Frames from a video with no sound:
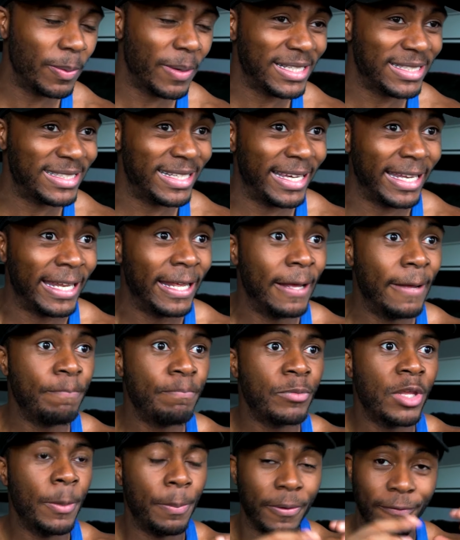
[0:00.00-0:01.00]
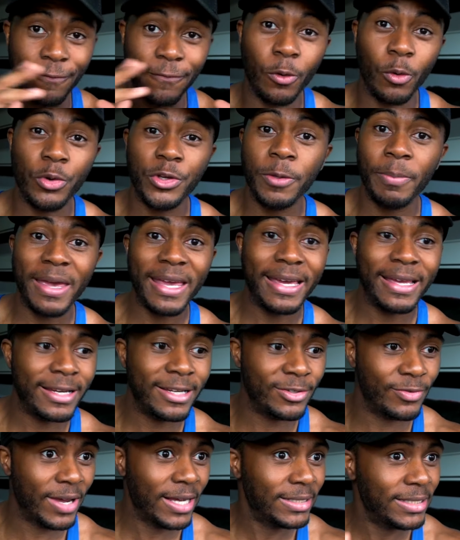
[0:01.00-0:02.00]
But I said, before you make any
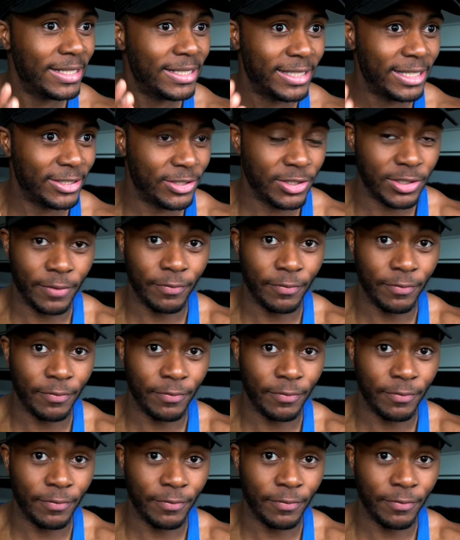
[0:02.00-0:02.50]
drastic decisions,